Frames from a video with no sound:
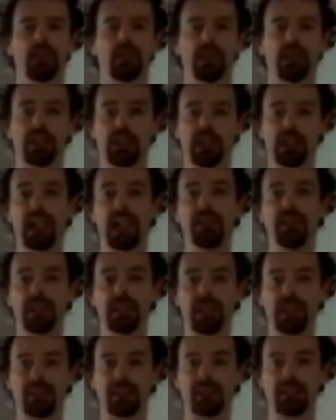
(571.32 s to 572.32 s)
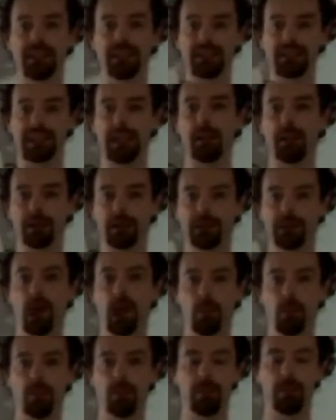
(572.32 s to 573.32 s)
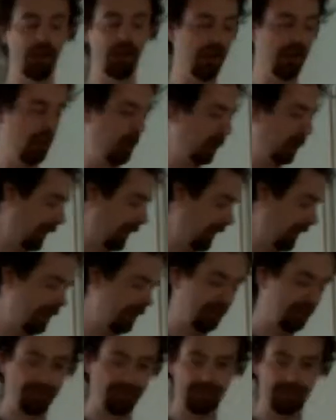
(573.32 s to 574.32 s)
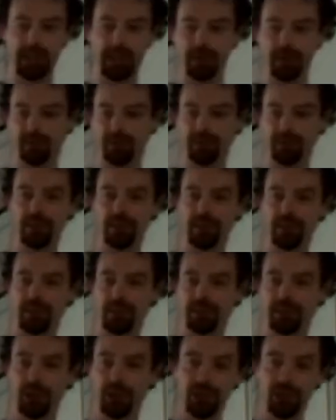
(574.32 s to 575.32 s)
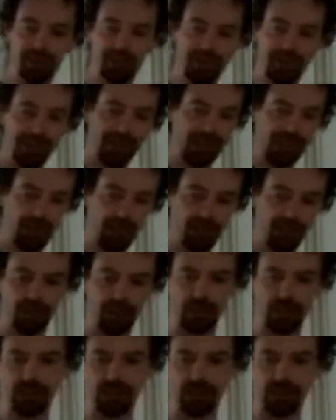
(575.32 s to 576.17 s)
Safety is our top priority here in Donnelly Kitchens.